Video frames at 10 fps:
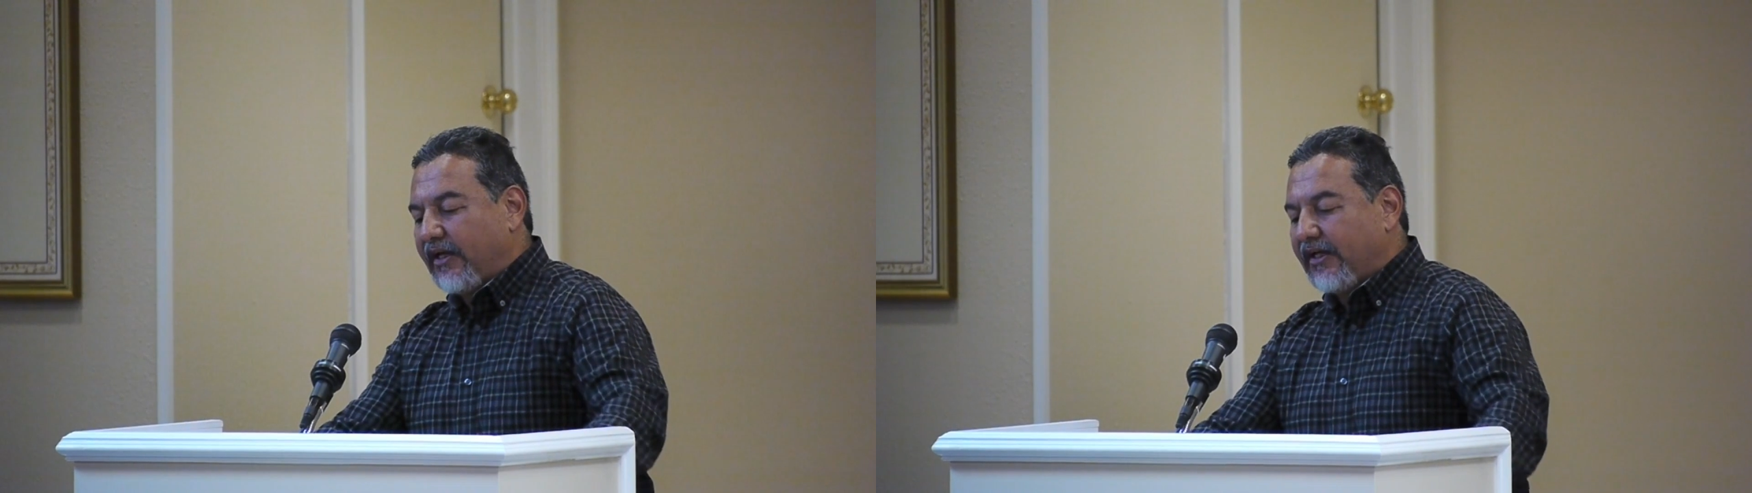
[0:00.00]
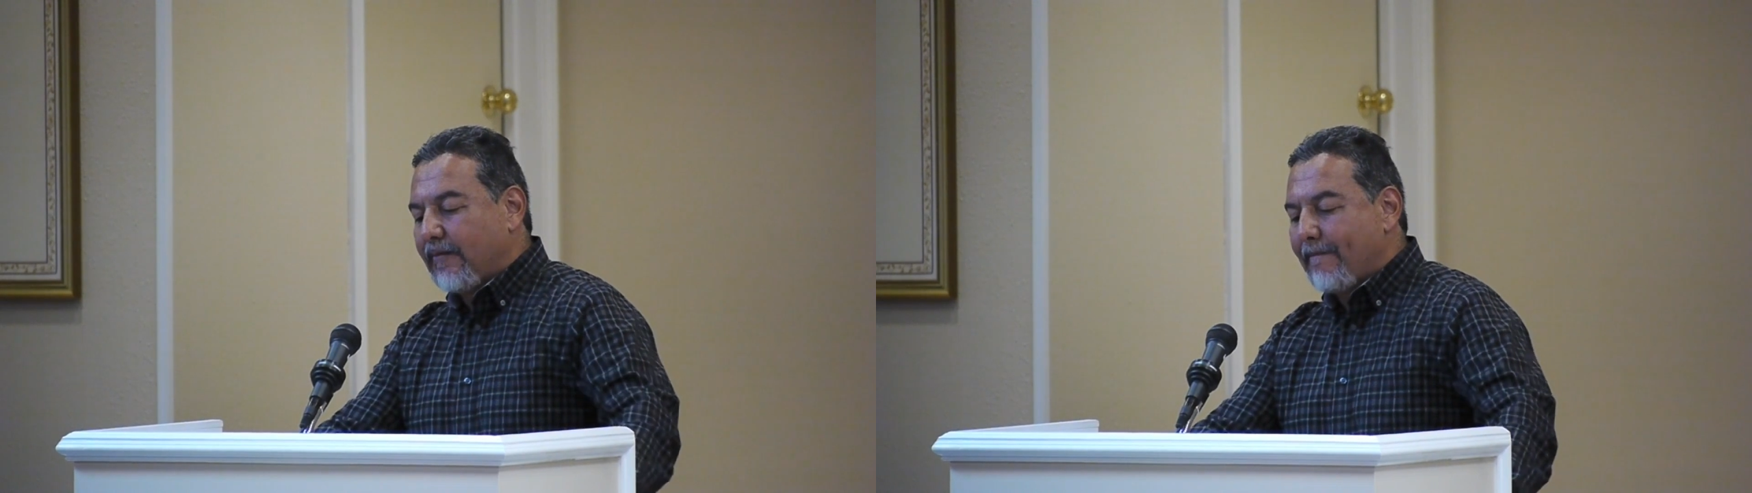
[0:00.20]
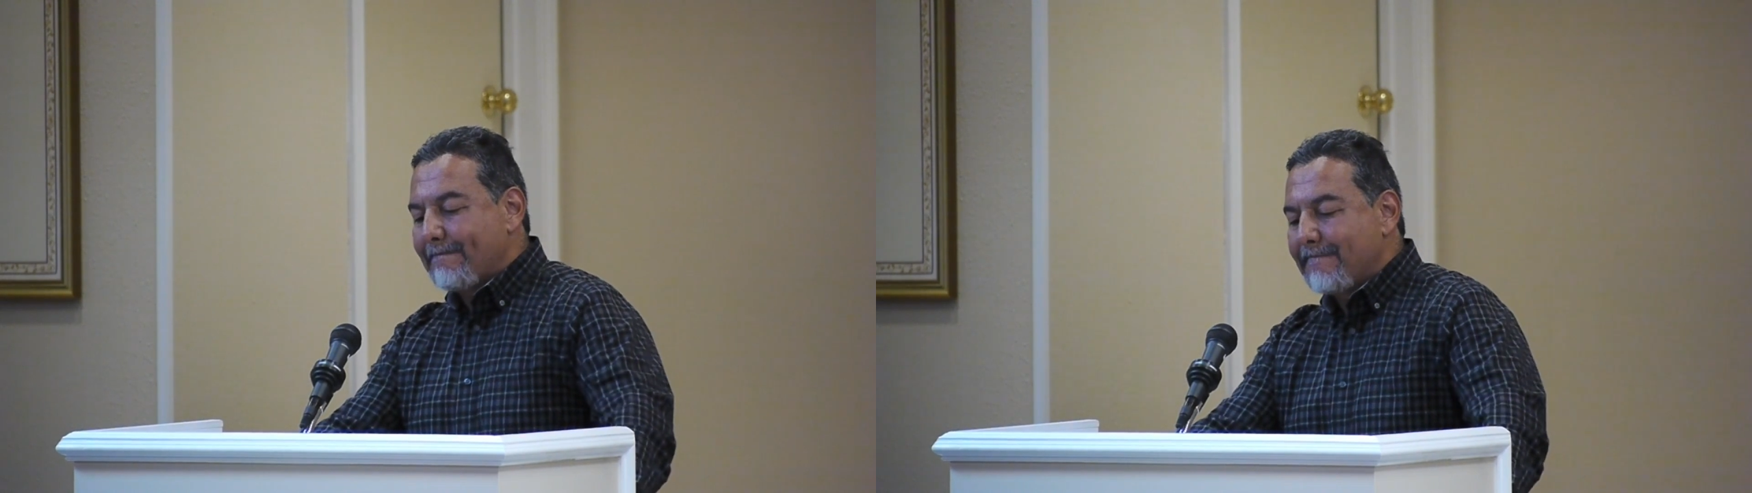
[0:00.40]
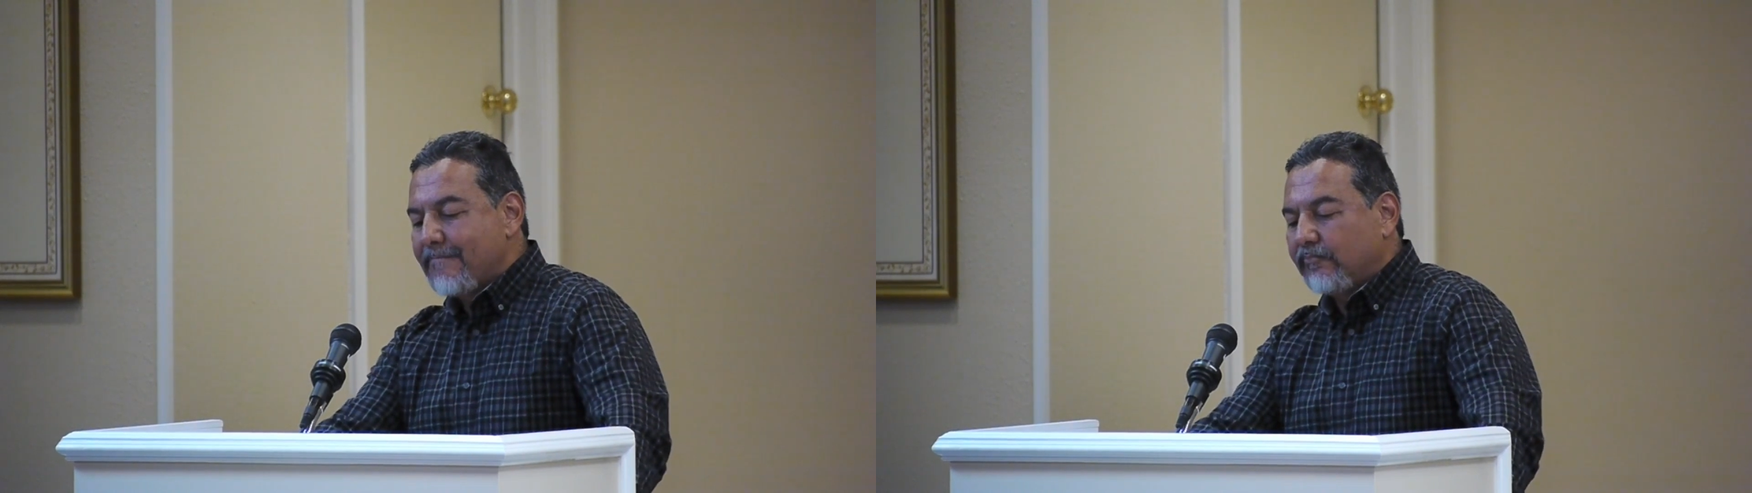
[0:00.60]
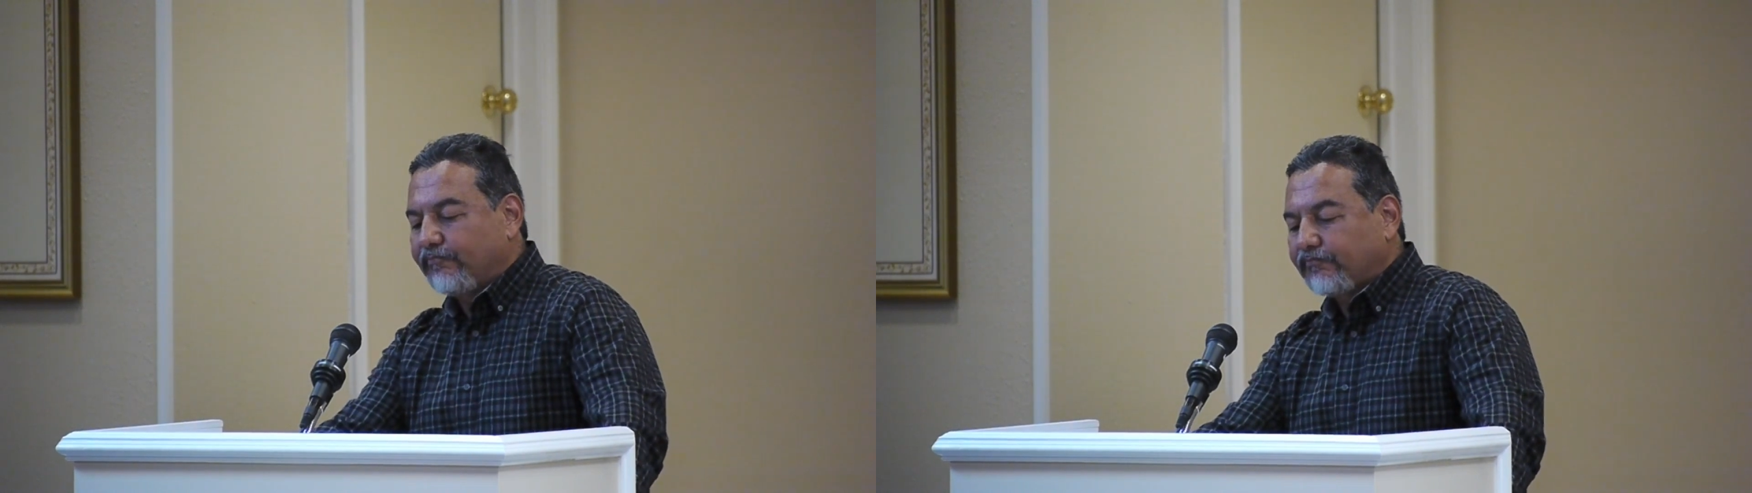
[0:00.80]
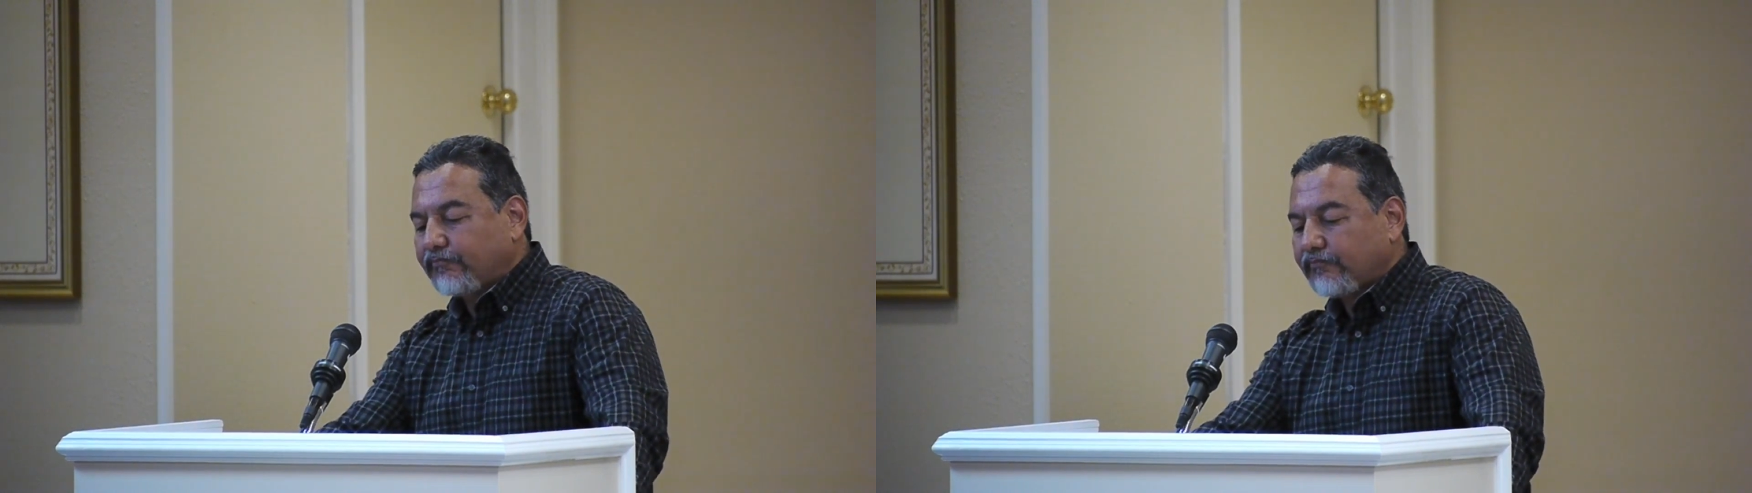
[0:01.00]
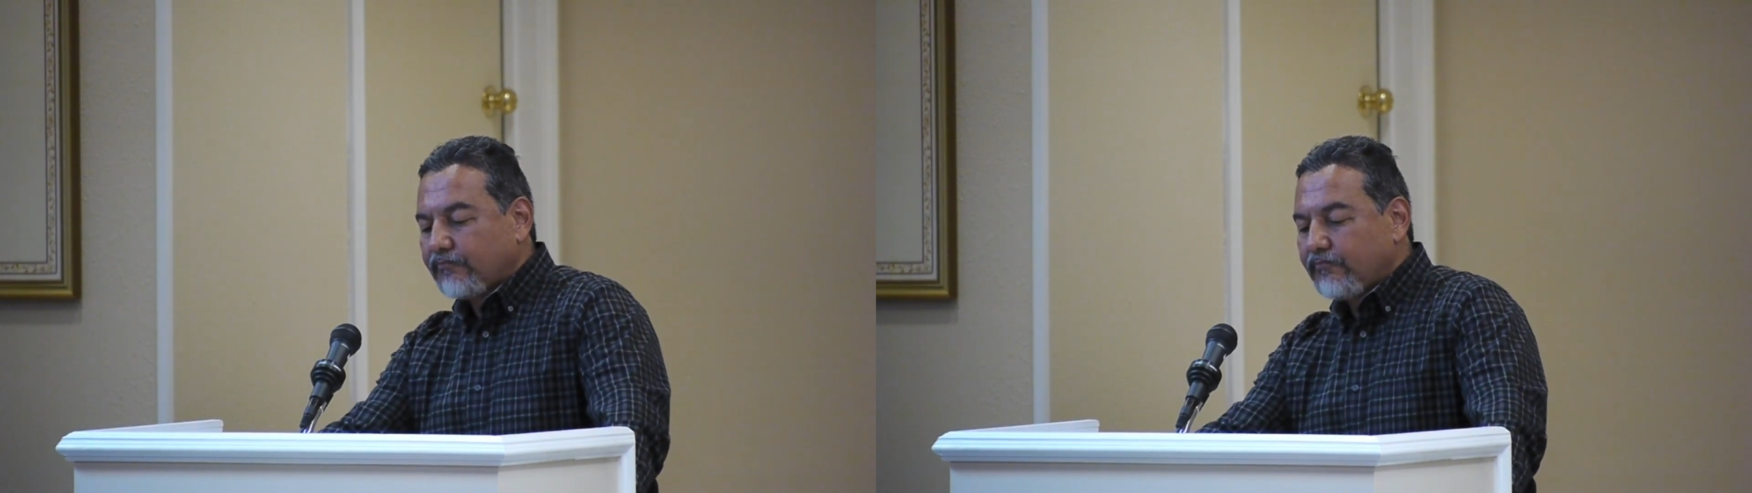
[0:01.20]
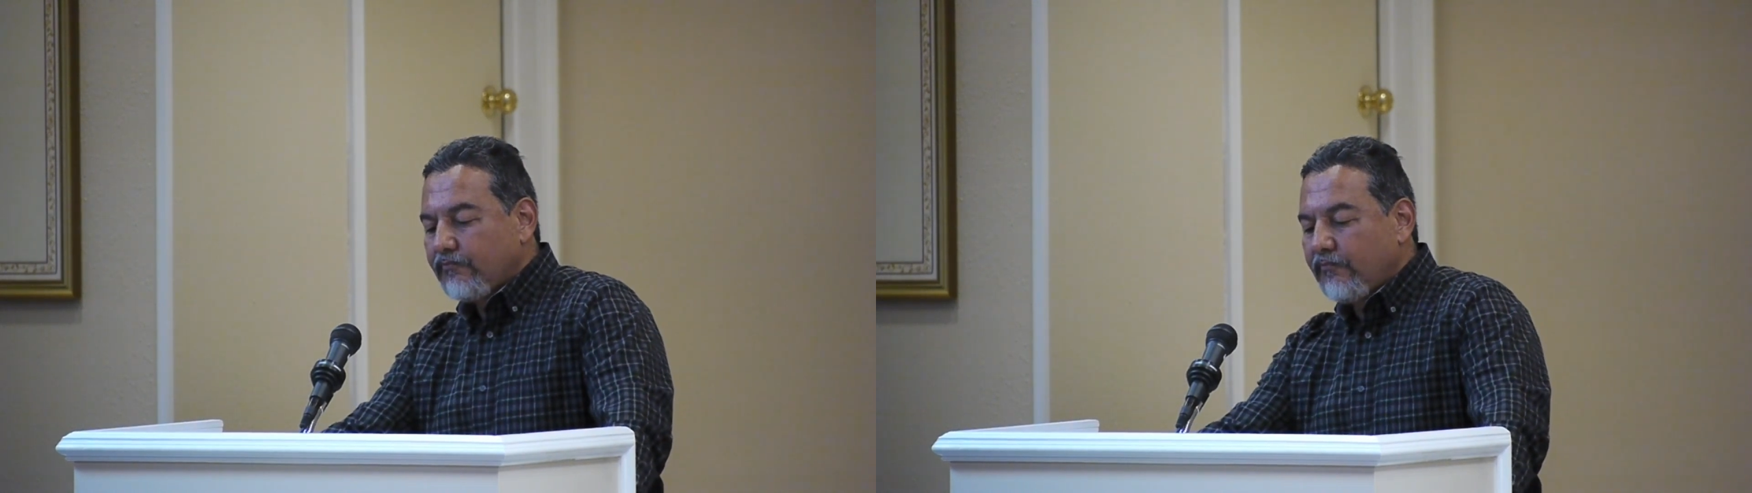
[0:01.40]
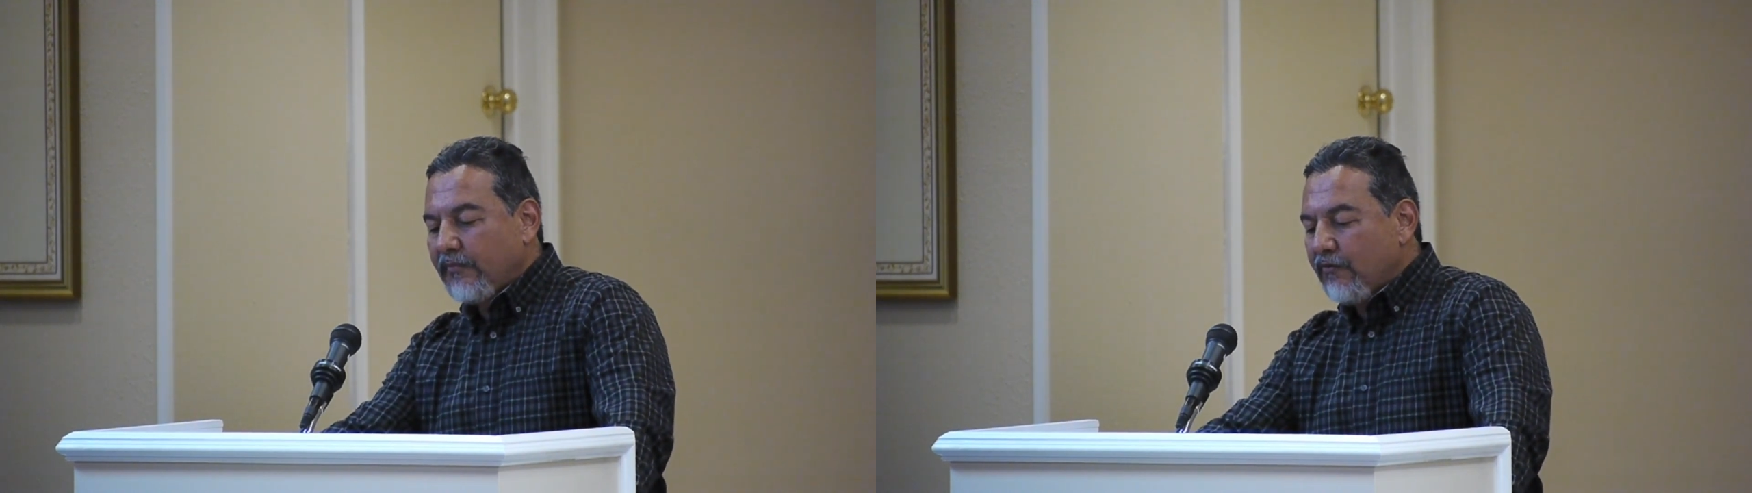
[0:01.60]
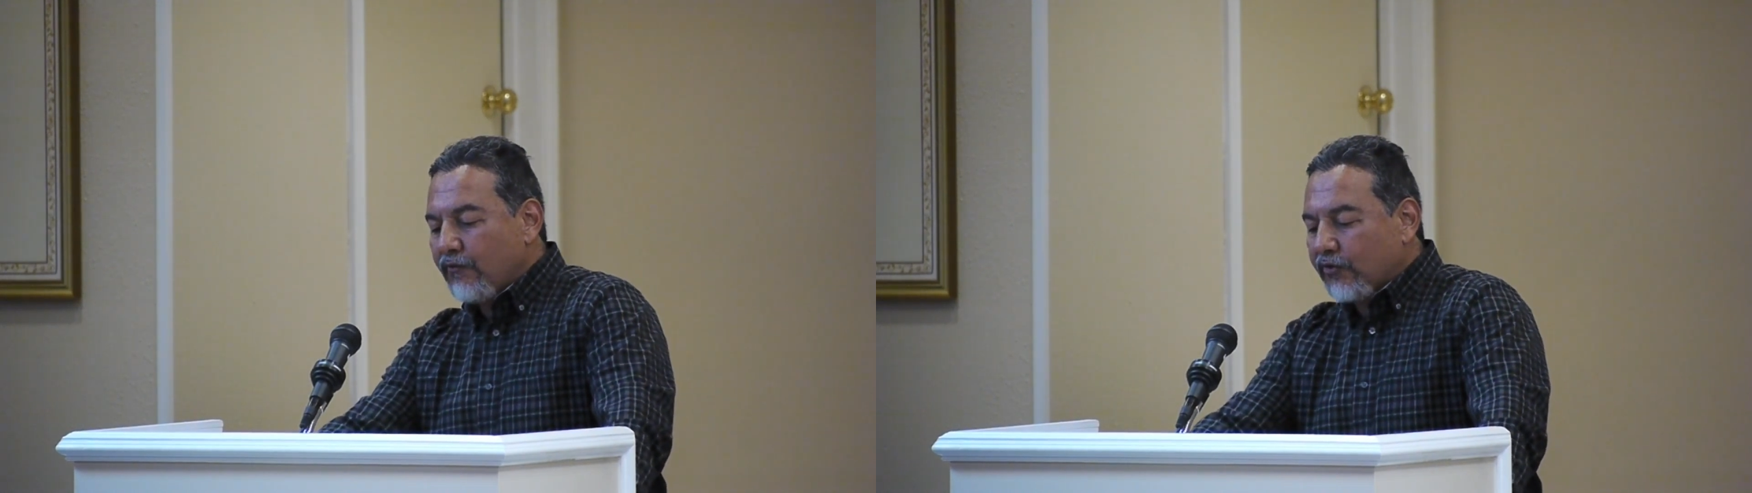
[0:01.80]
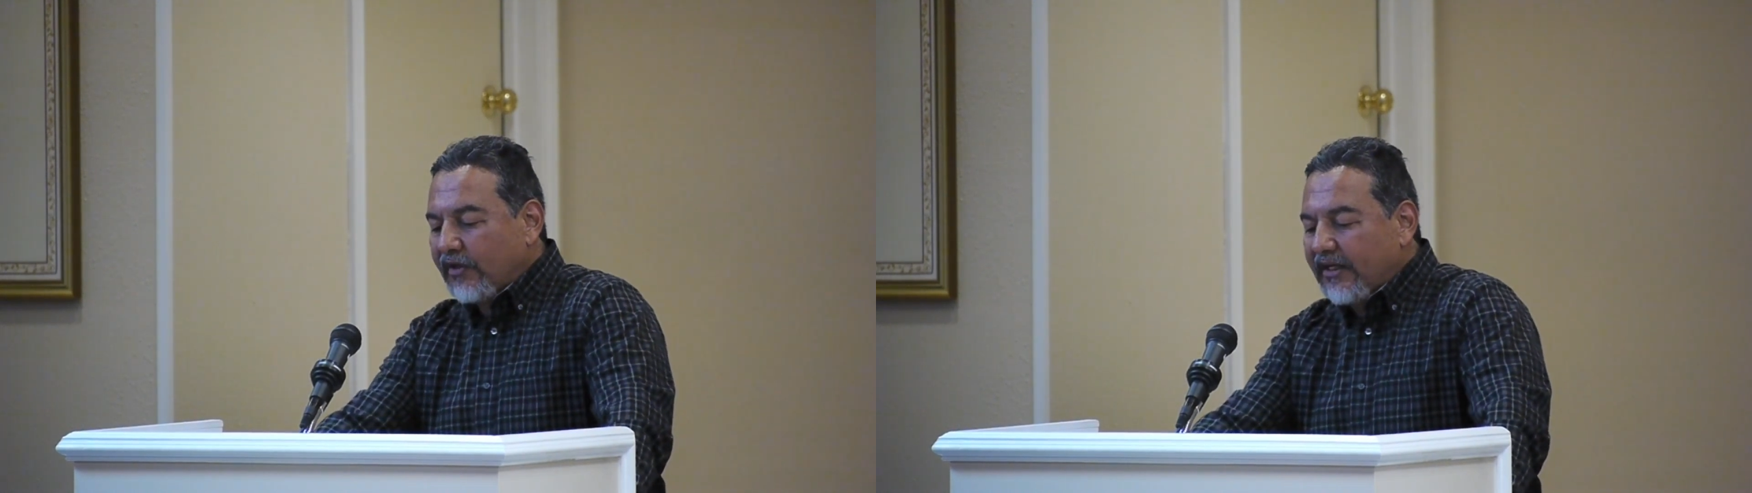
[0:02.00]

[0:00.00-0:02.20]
8. Verse